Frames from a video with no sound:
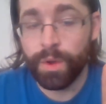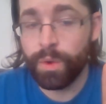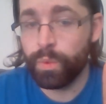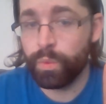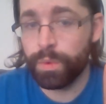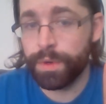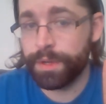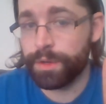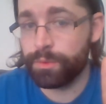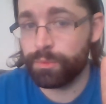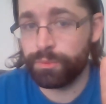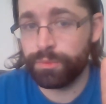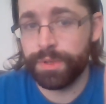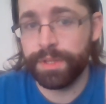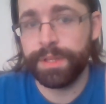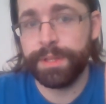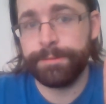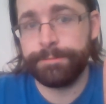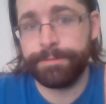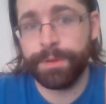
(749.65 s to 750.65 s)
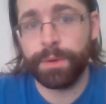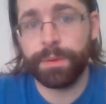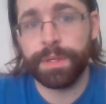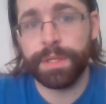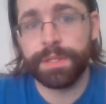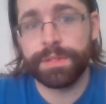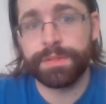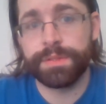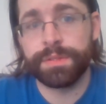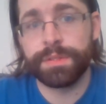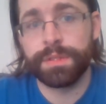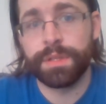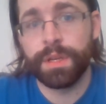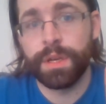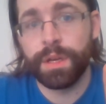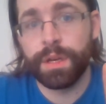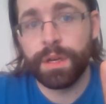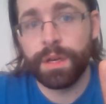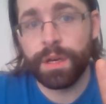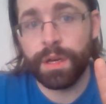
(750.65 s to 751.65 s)
We're going to really focus
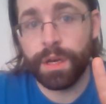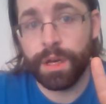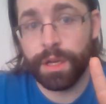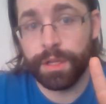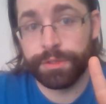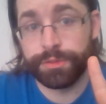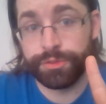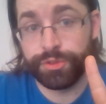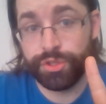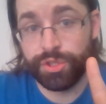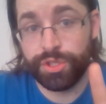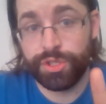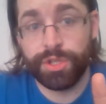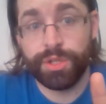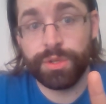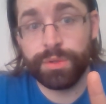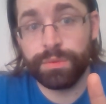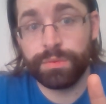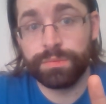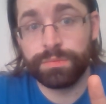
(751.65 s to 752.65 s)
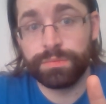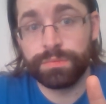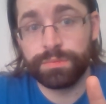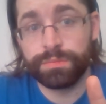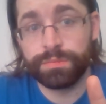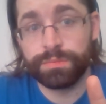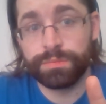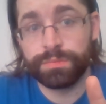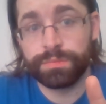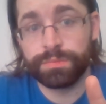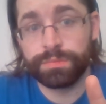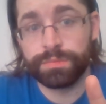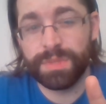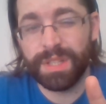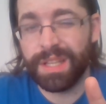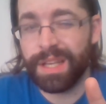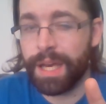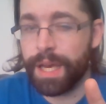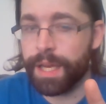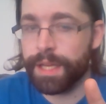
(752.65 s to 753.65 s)
on 2,
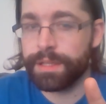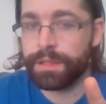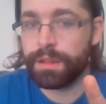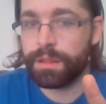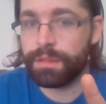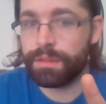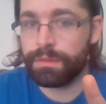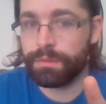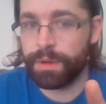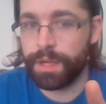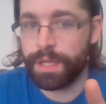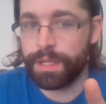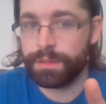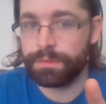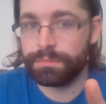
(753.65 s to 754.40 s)
kind of 3,